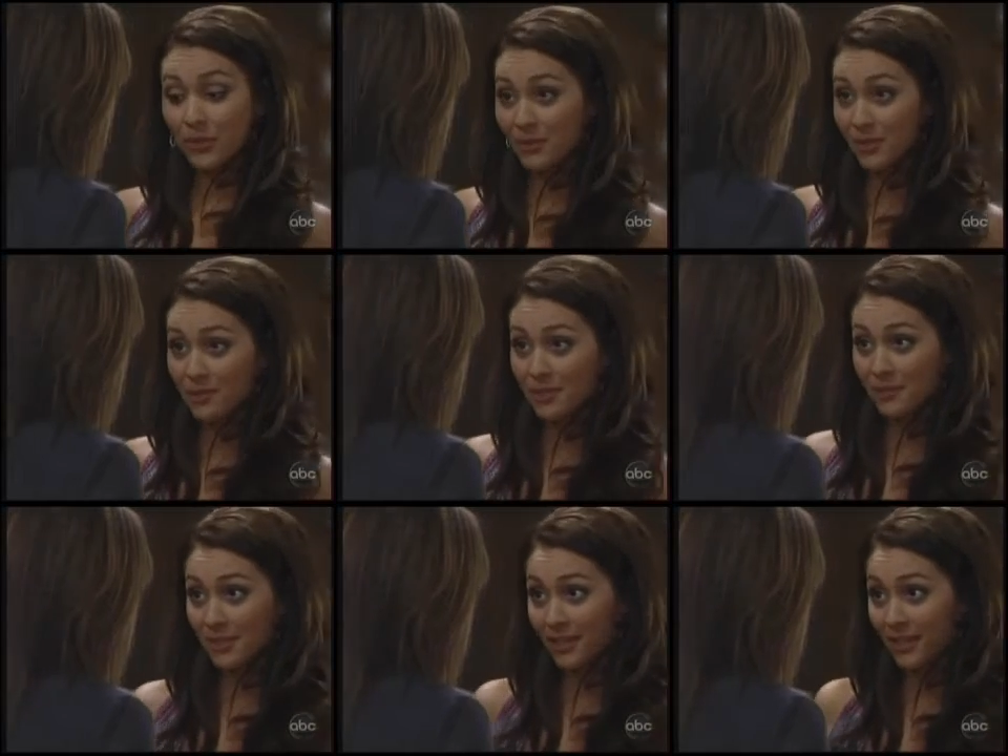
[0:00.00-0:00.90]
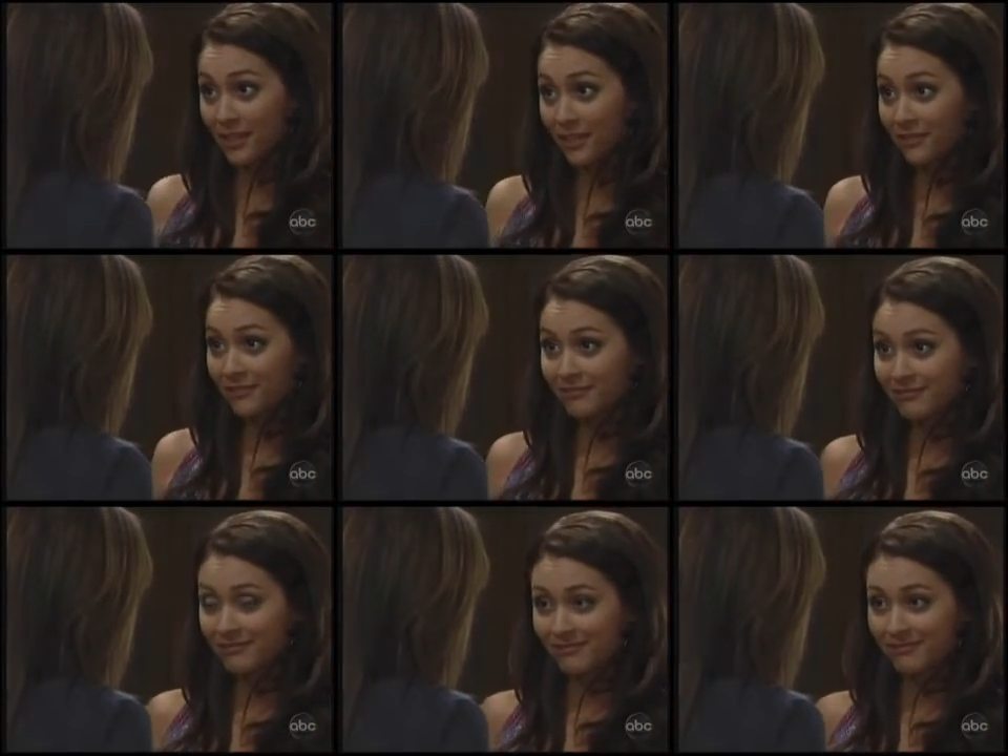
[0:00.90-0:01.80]
when we do sleep together,
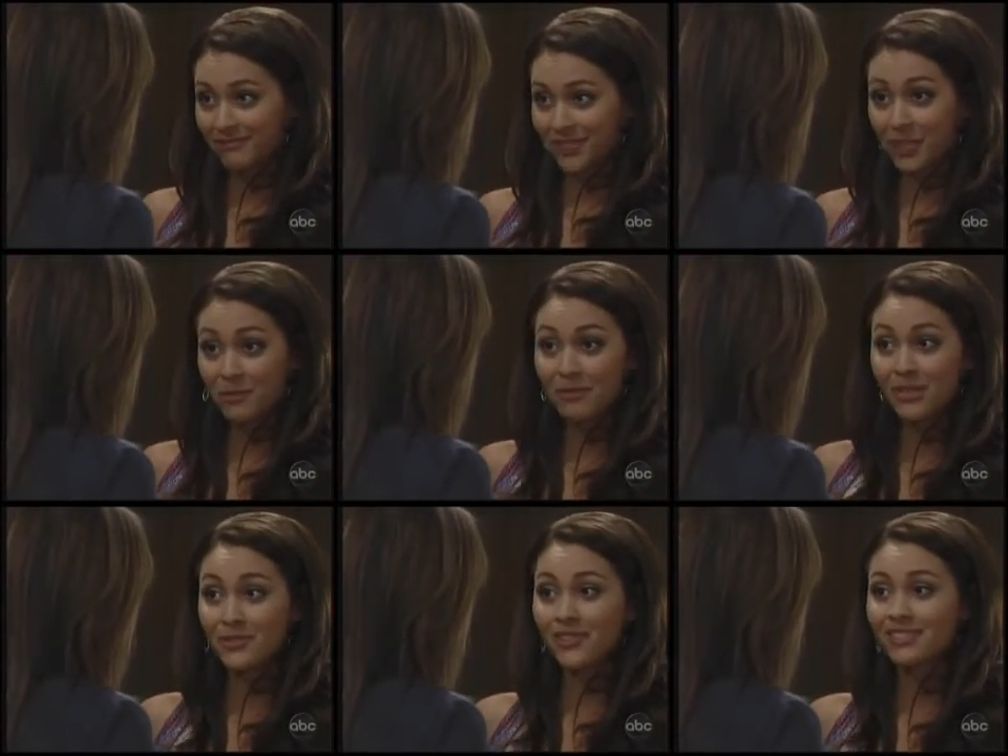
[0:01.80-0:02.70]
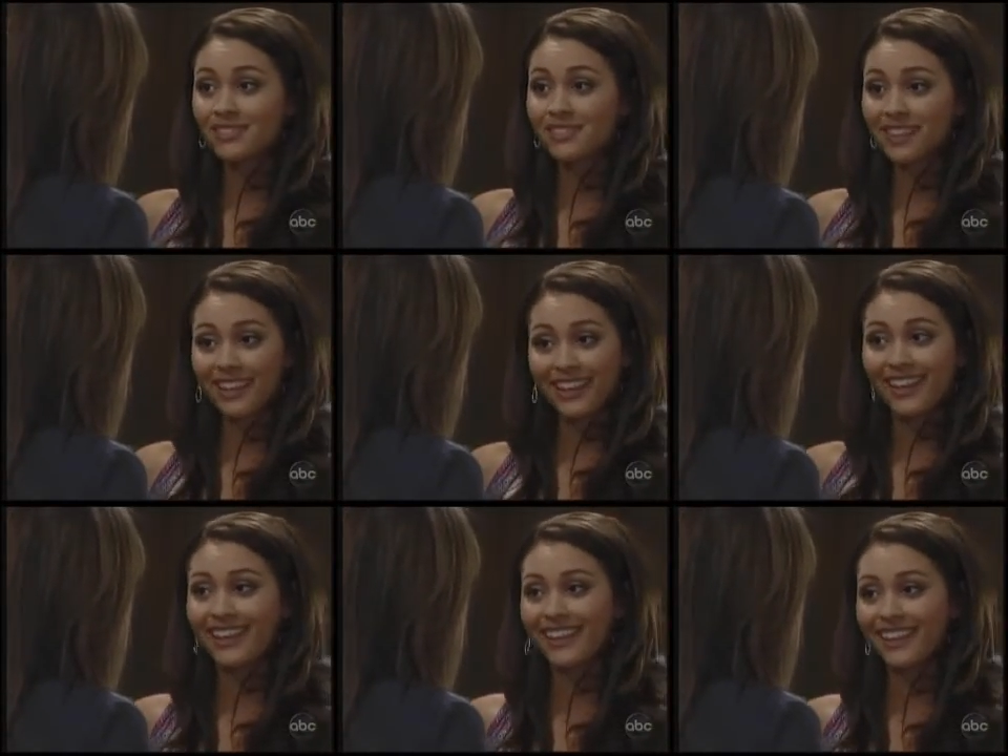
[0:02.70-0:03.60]
it'll be my choice.
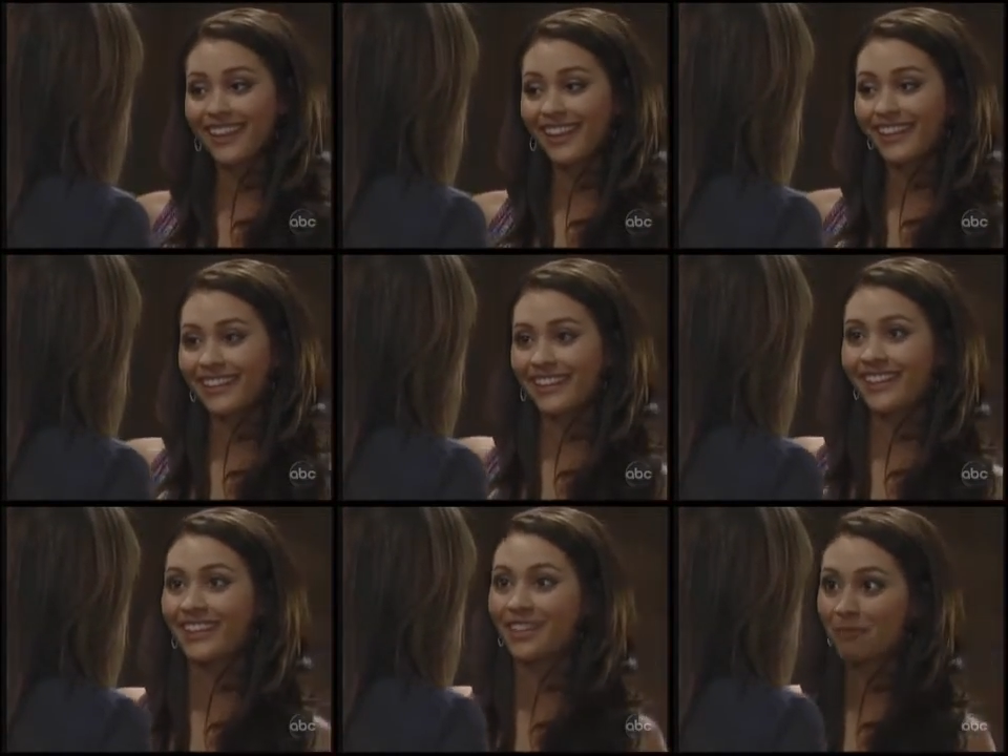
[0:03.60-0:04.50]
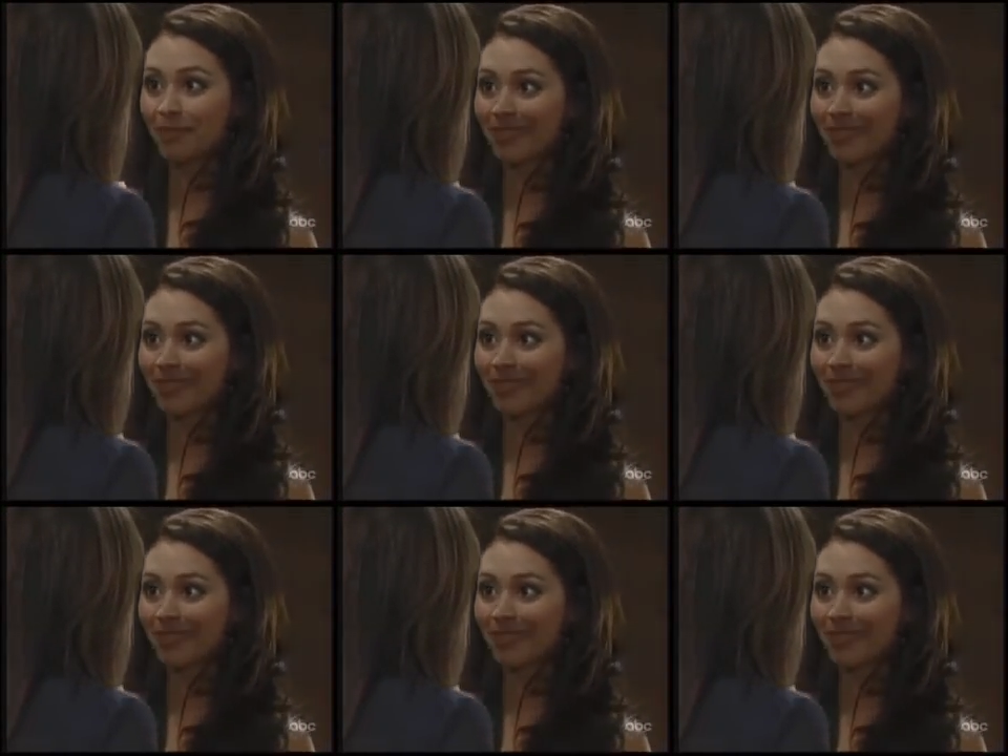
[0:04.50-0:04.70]
And none of your